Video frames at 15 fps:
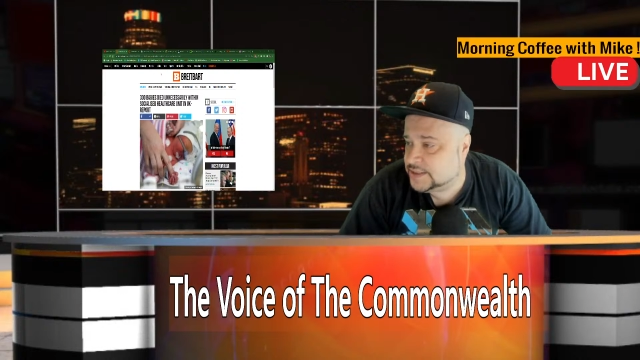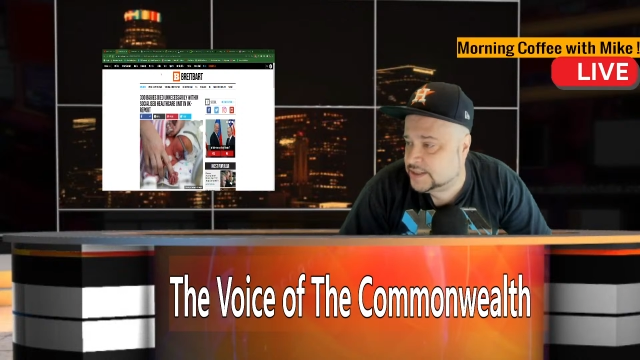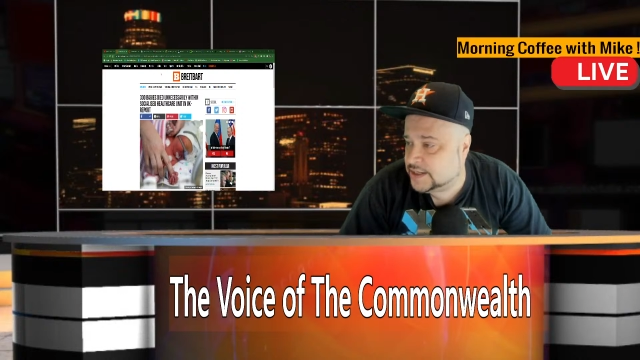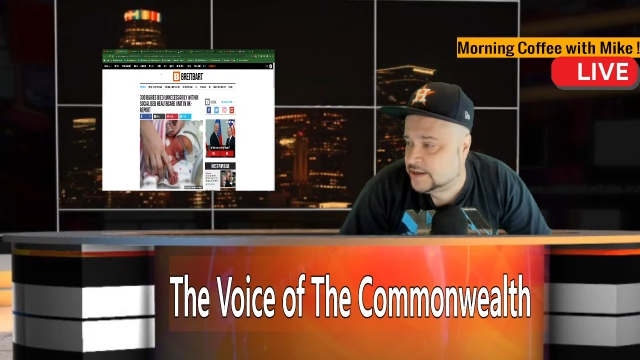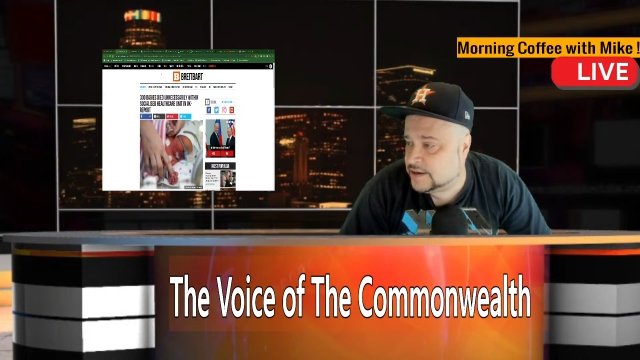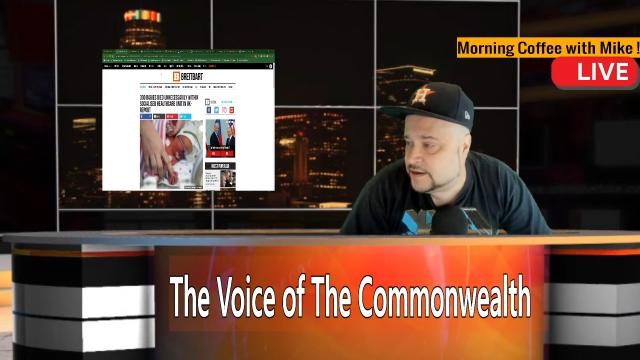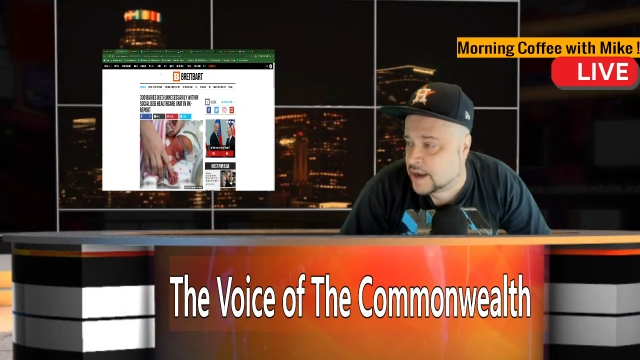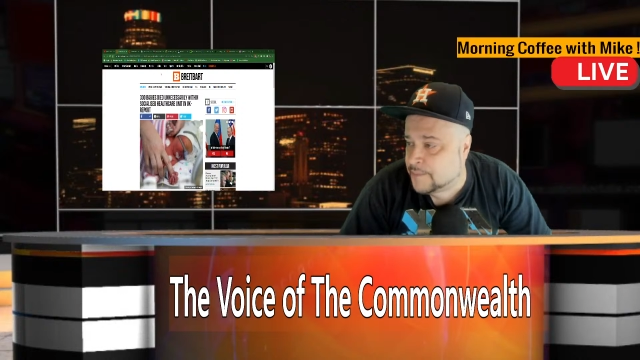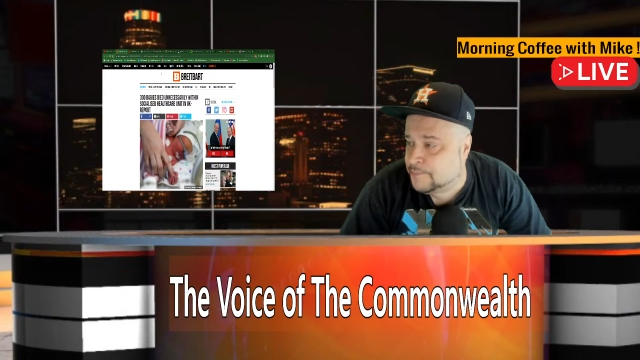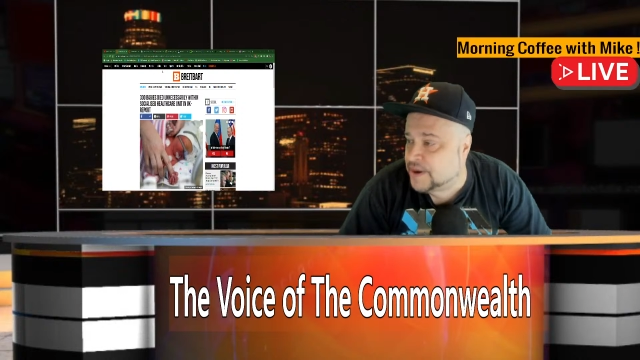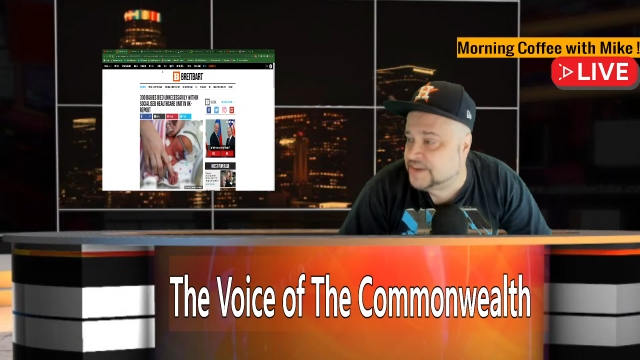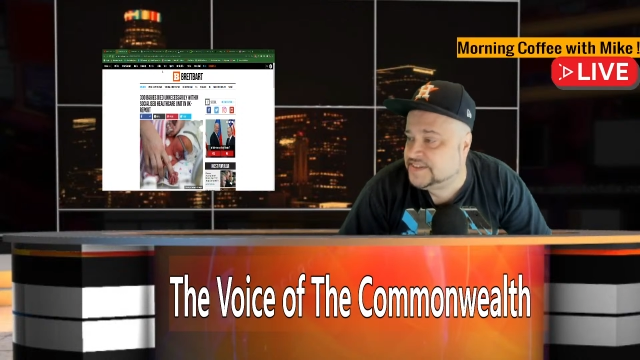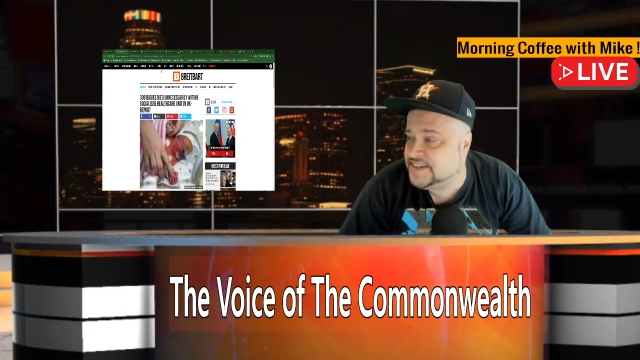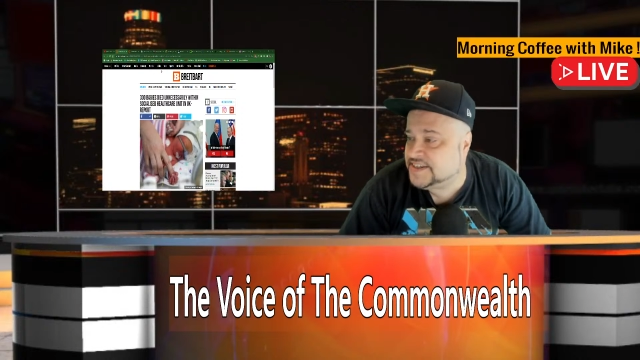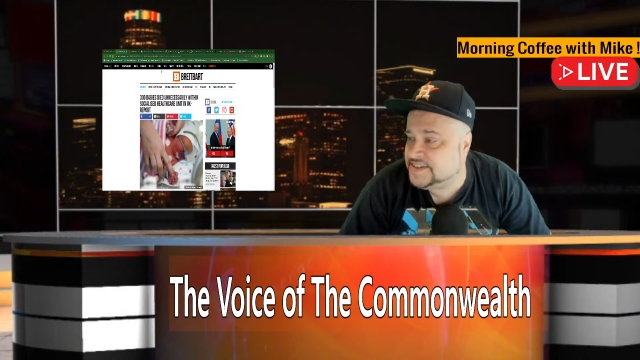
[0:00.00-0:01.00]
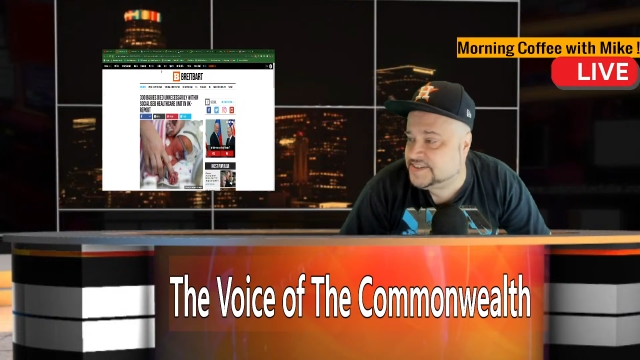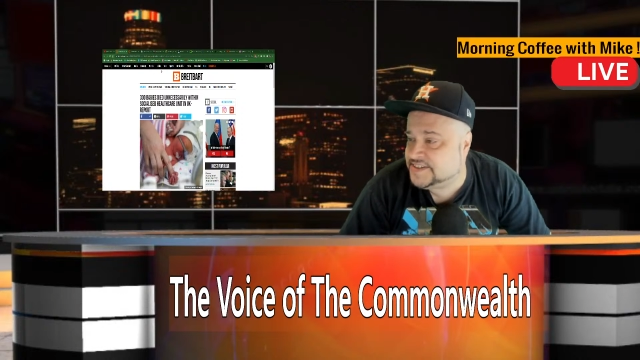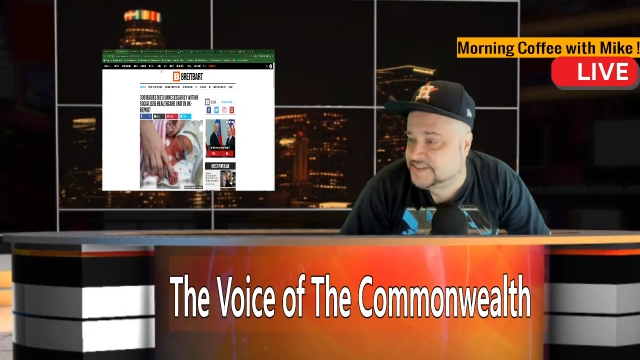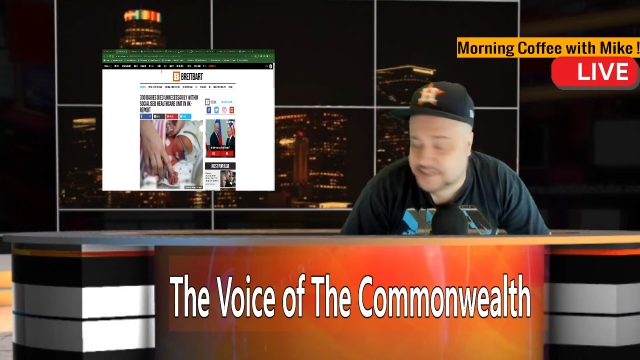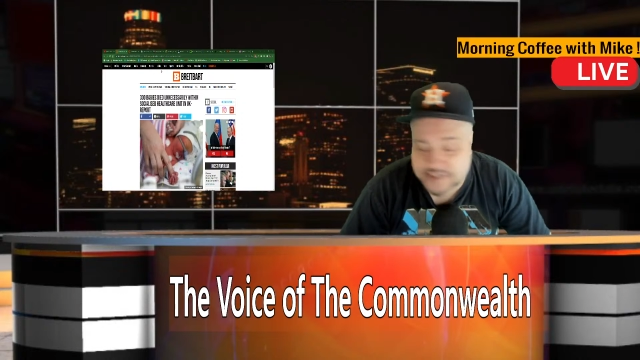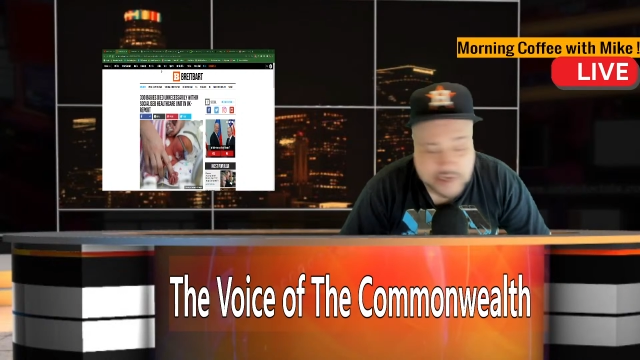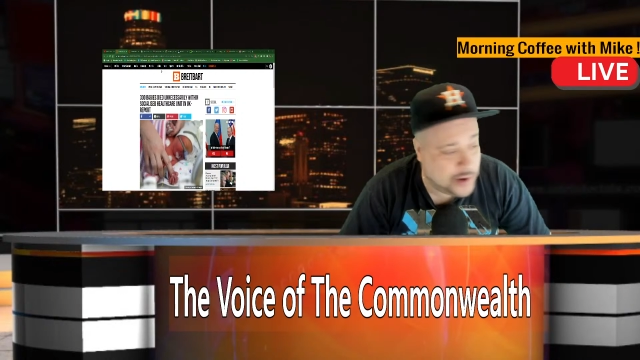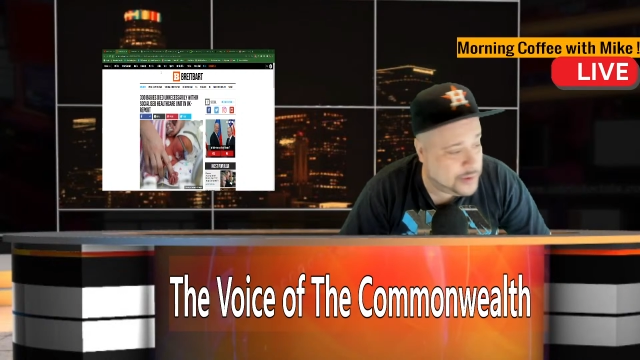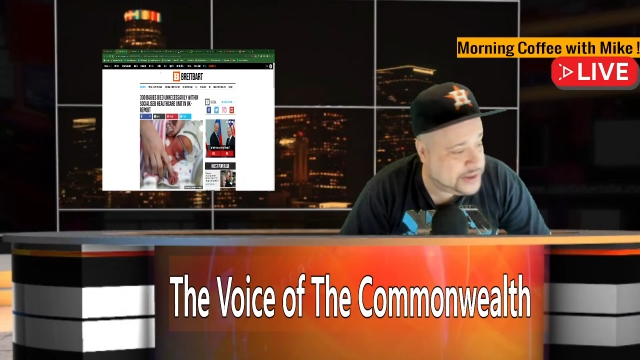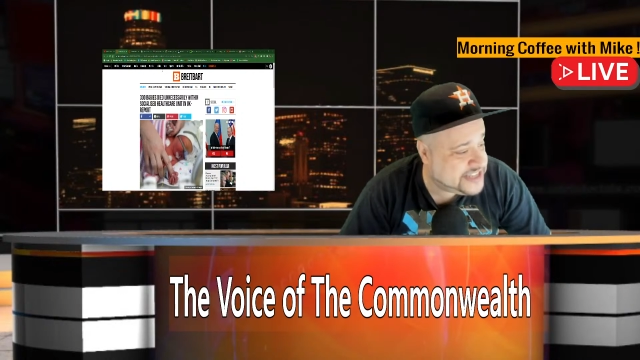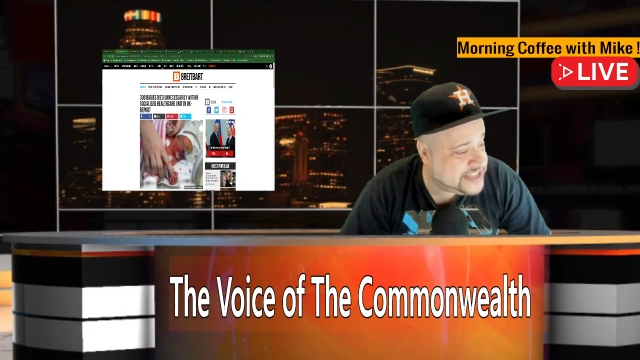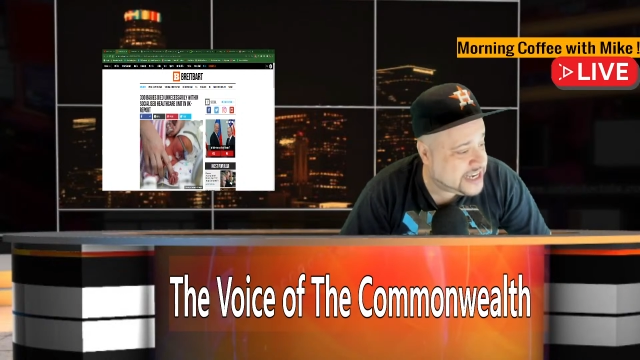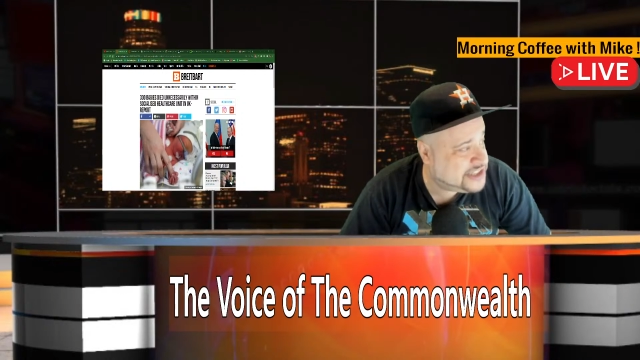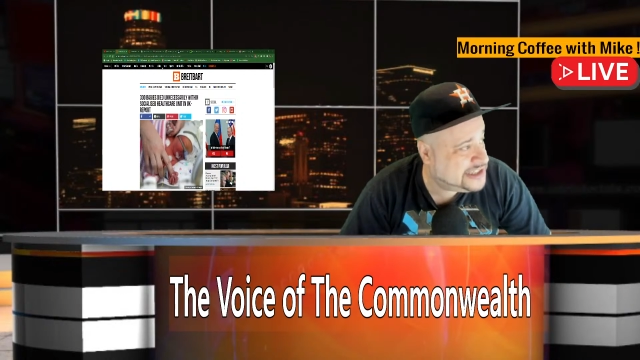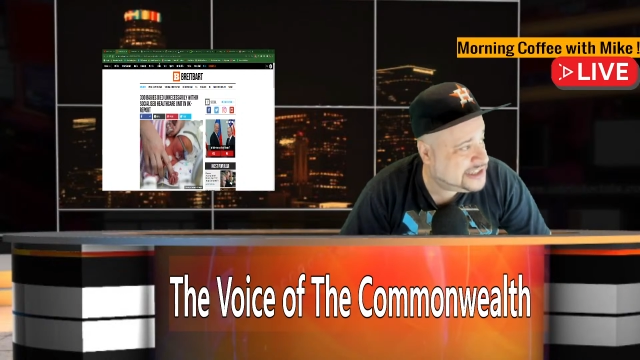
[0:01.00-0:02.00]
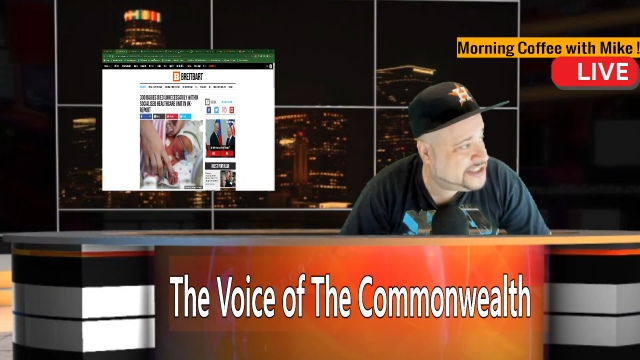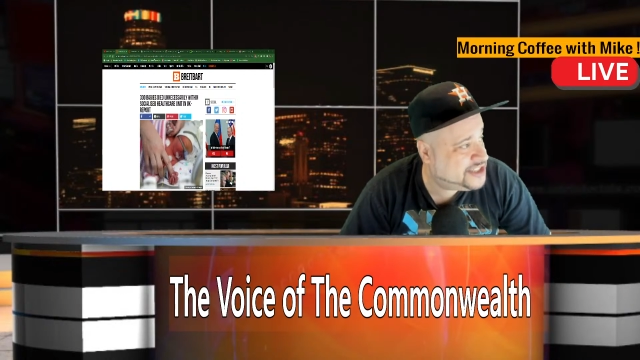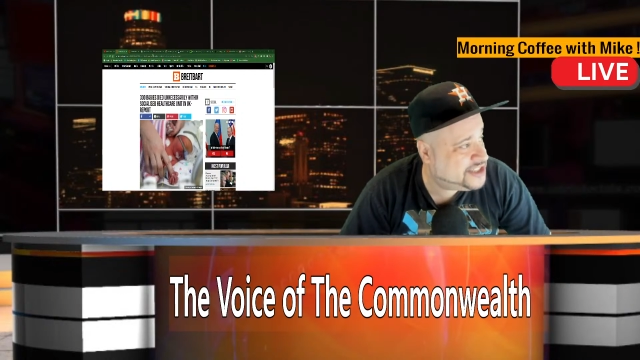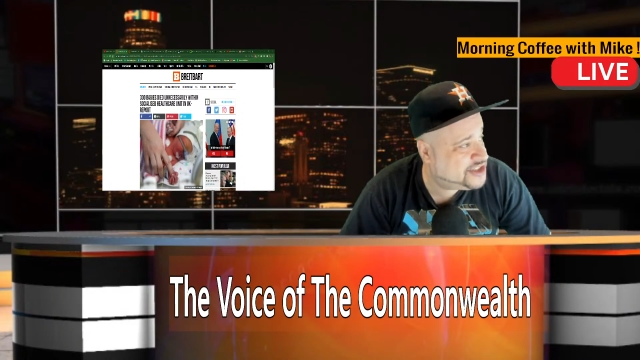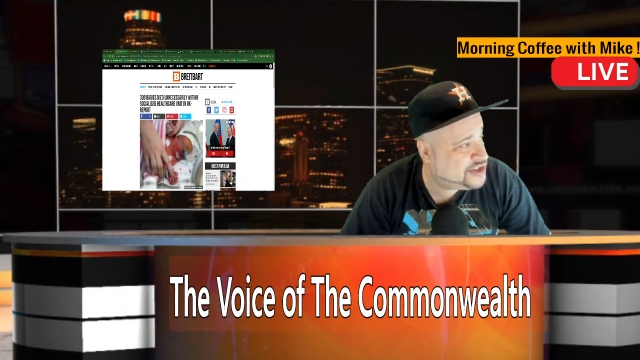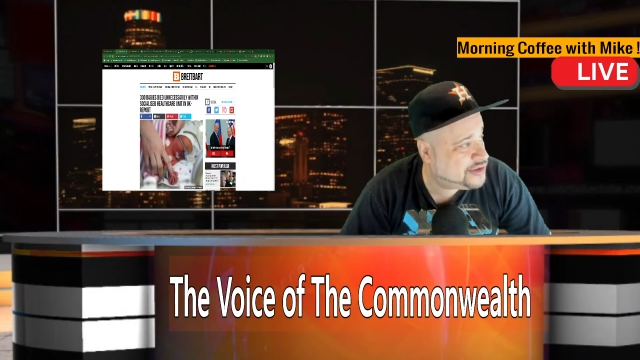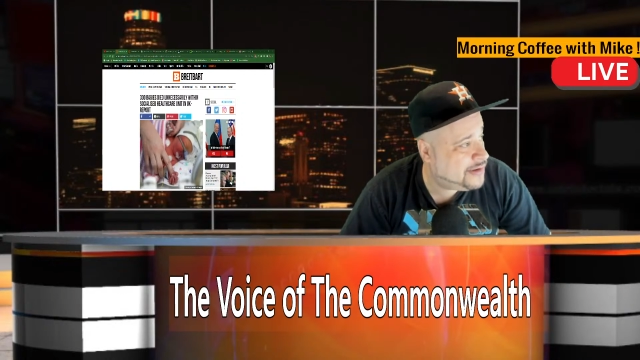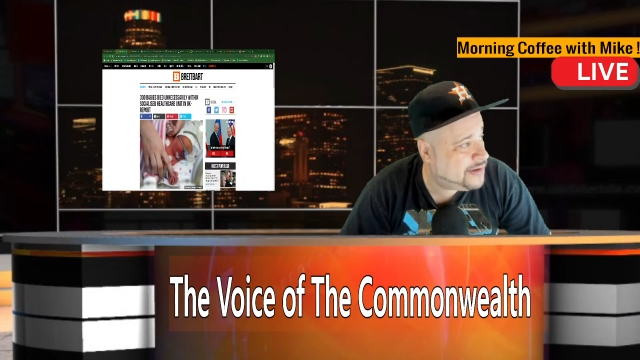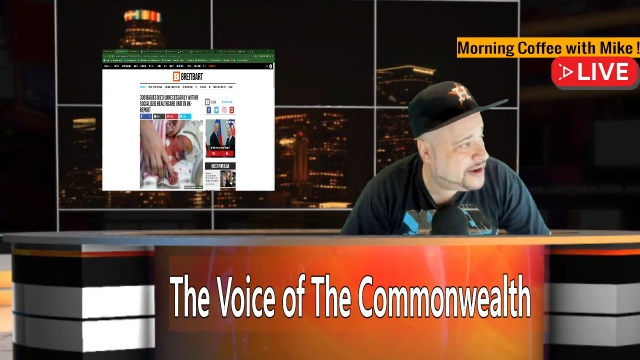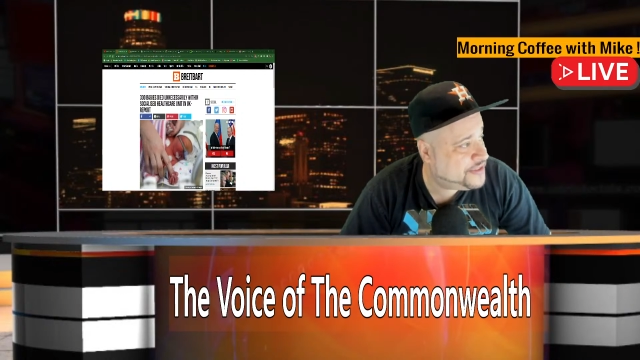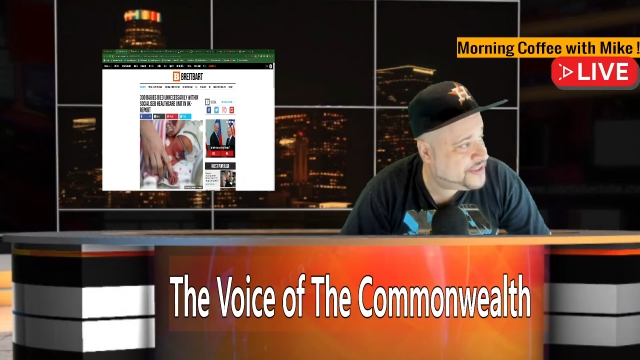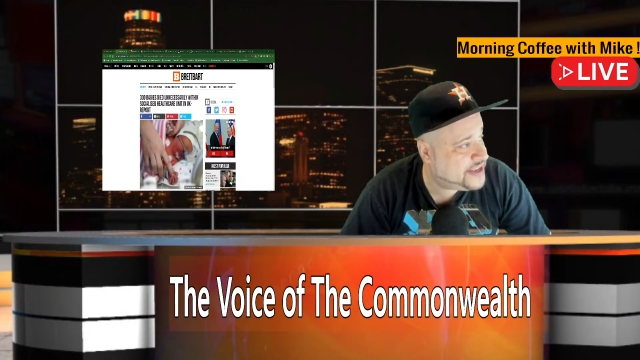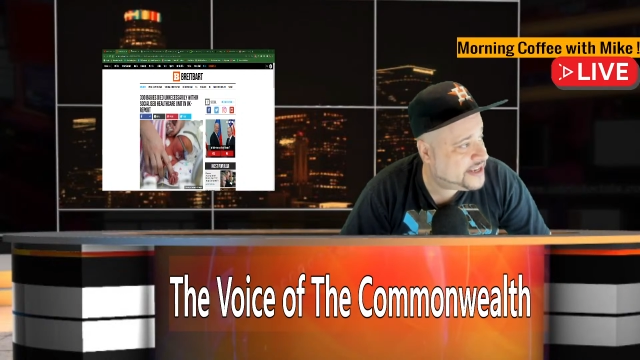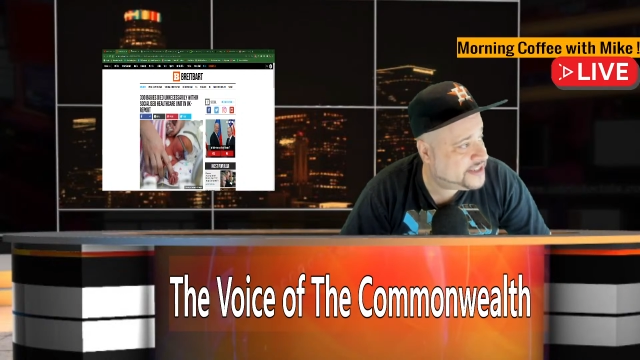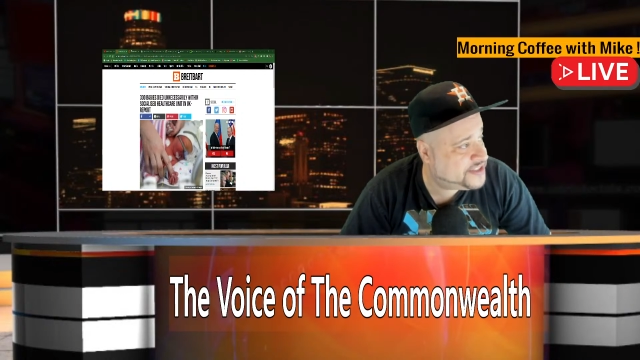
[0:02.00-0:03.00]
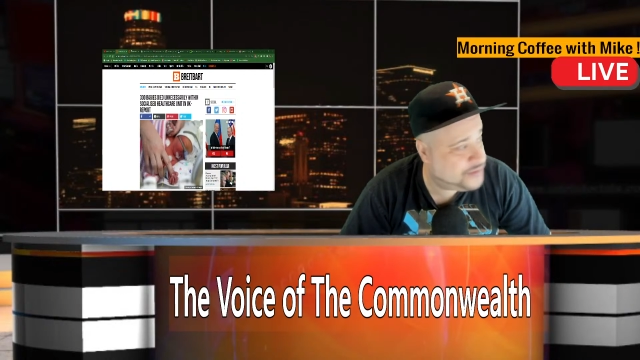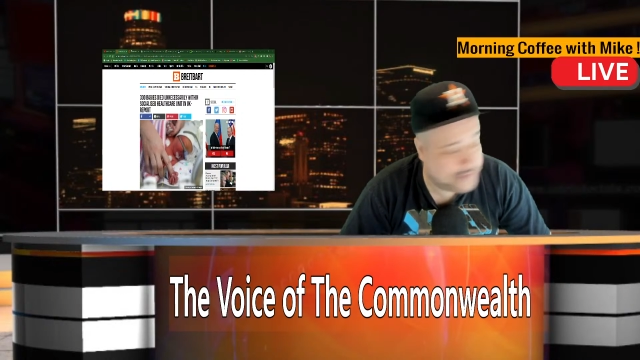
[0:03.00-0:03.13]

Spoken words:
abundant? No, it's actually destroying things.